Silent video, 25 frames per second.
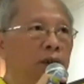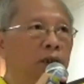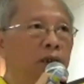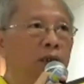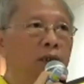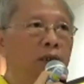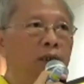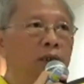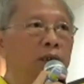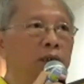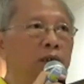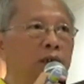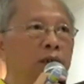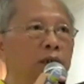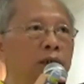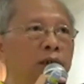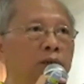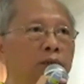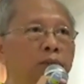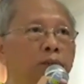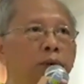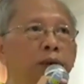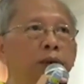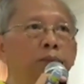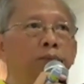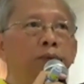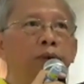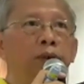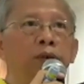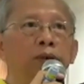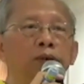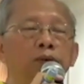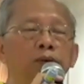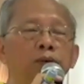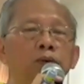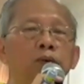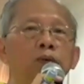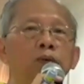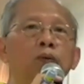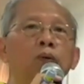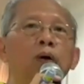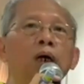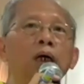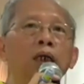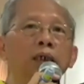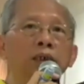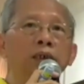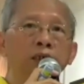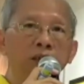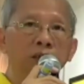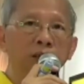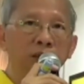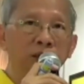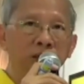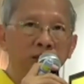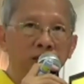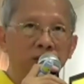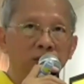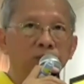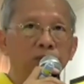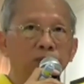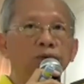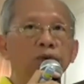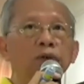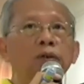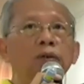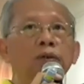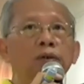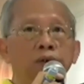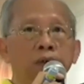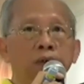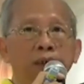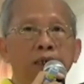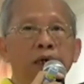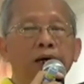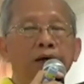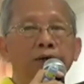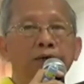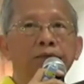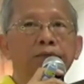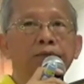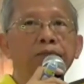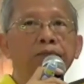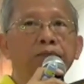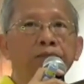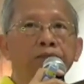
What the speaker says: of people who want you down.